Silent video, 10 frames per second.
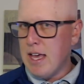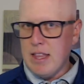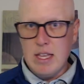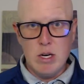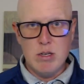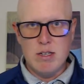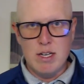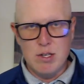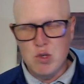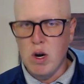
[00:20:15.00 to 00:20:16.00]
there's a
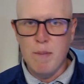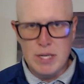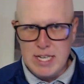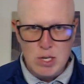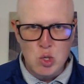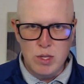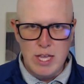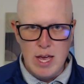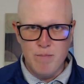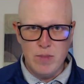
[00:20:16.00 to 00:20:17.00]
strong potential
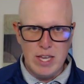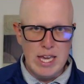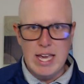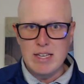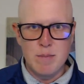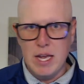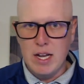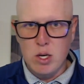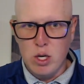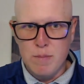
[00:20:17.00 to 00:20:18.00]
that he ends up getting
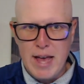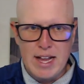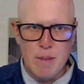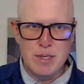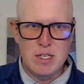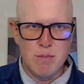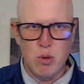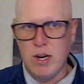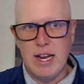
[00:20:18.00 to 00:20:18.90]
called back up at some point.